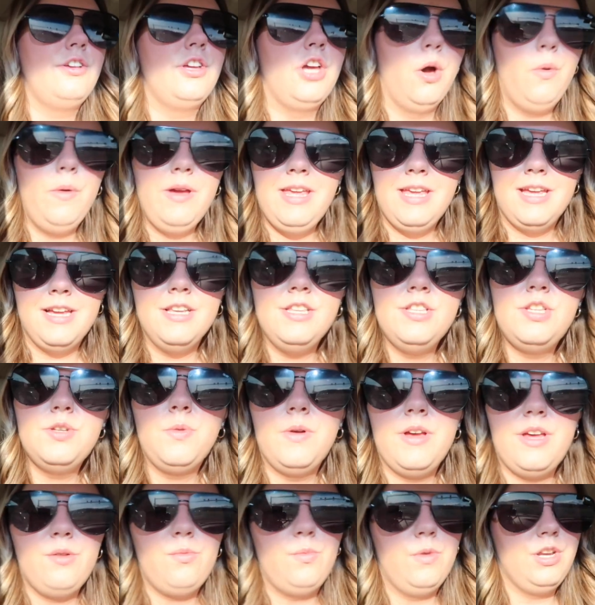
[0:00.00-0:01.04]
Going into
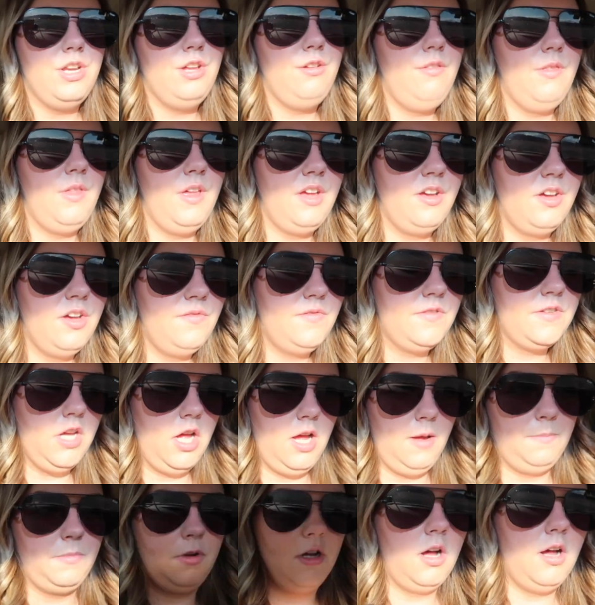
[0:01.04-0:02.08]
it, when you think of
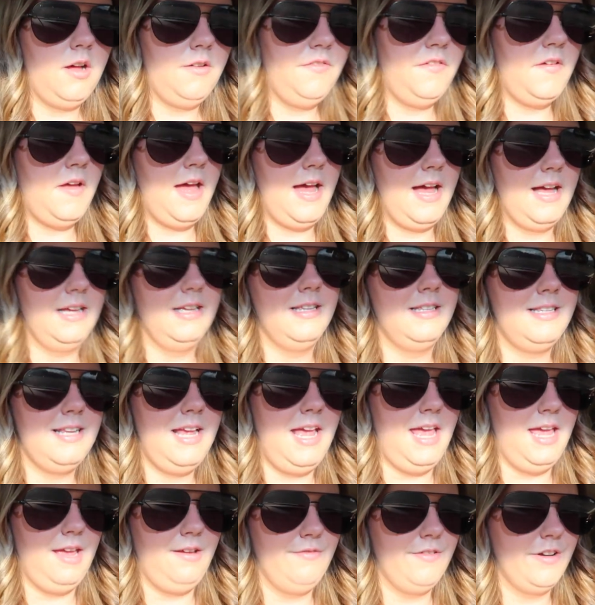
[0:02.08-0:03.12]
Top Golf as
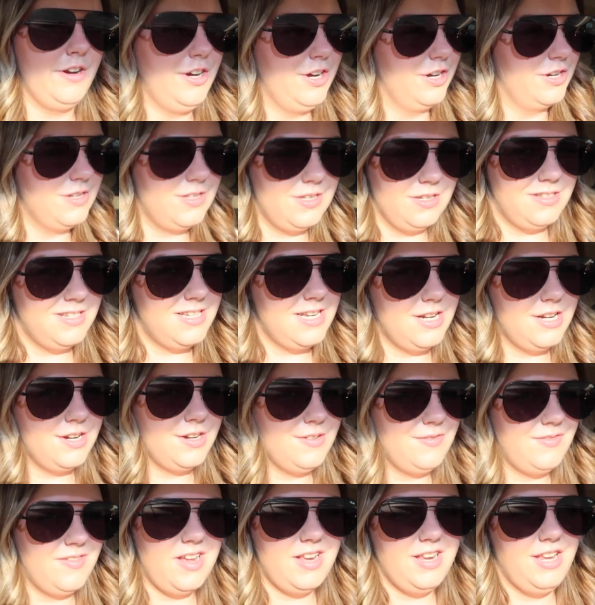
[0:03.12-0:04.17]
a rehearsal
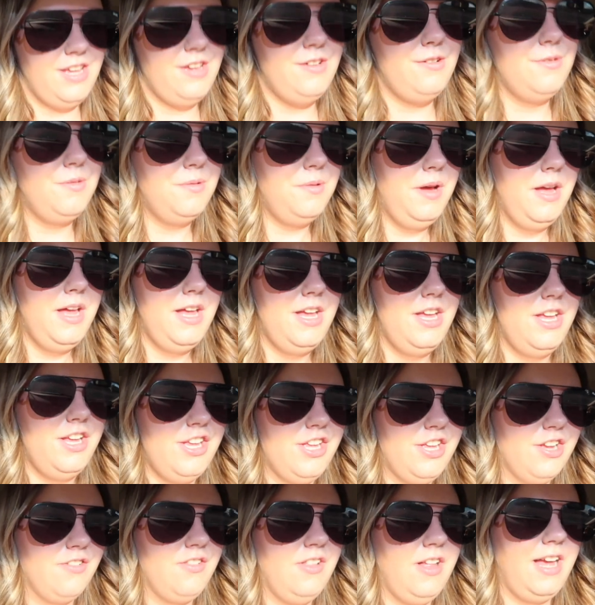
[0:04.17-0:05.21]
dinner venue,
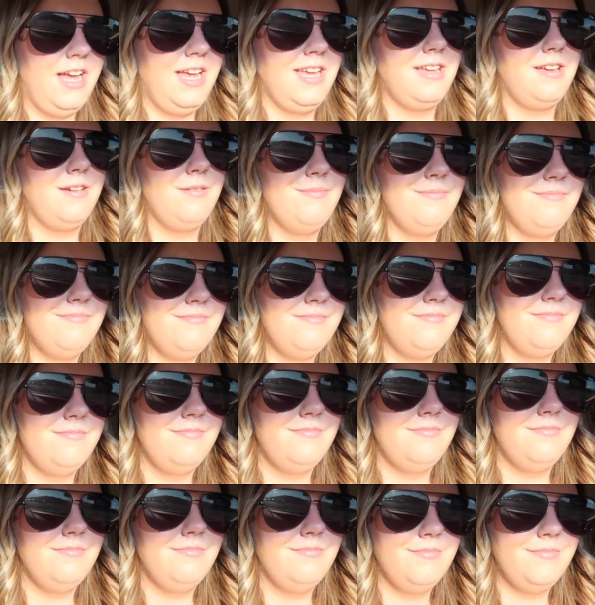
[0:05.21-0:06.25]
you're like,
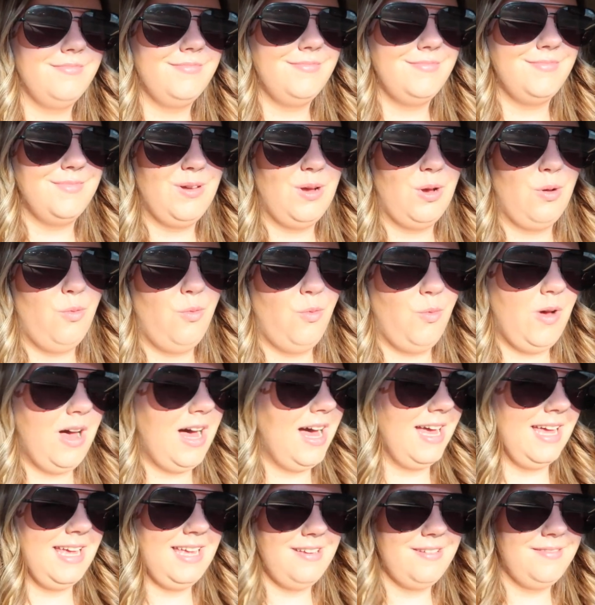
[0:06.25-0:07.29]

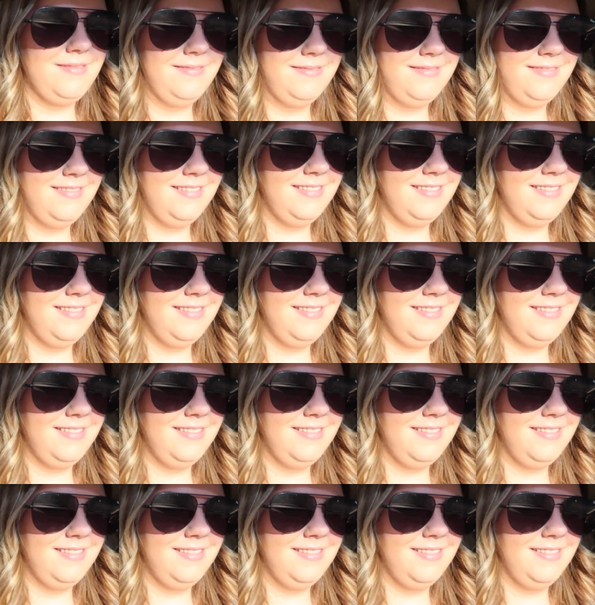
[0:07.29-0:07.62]
why? You